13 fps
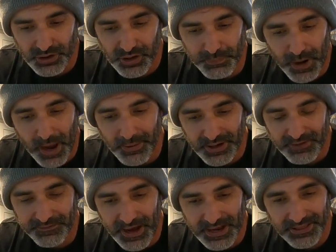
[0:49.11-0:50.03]
you're probably going
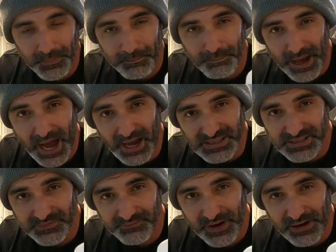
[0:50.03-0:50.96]
to find the
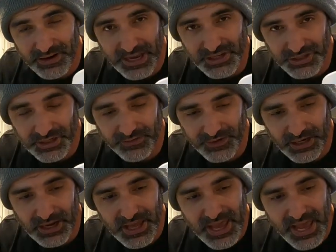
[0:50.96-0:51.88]
box variation of
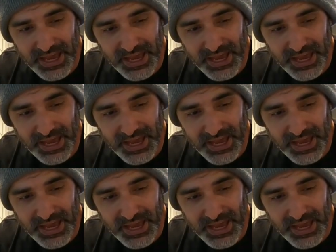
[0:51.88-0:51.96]
it,